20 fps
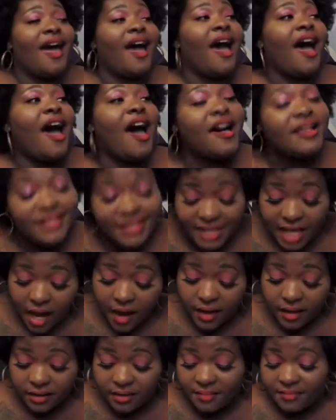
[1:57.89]

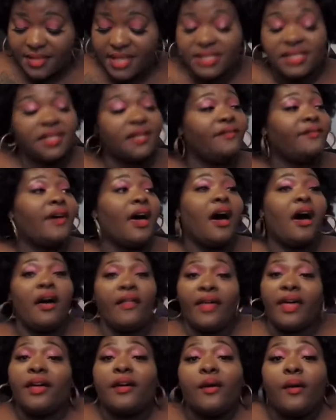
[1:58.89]
Also, in the midst of all
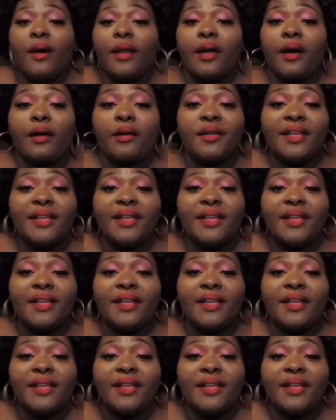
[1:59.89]
that going on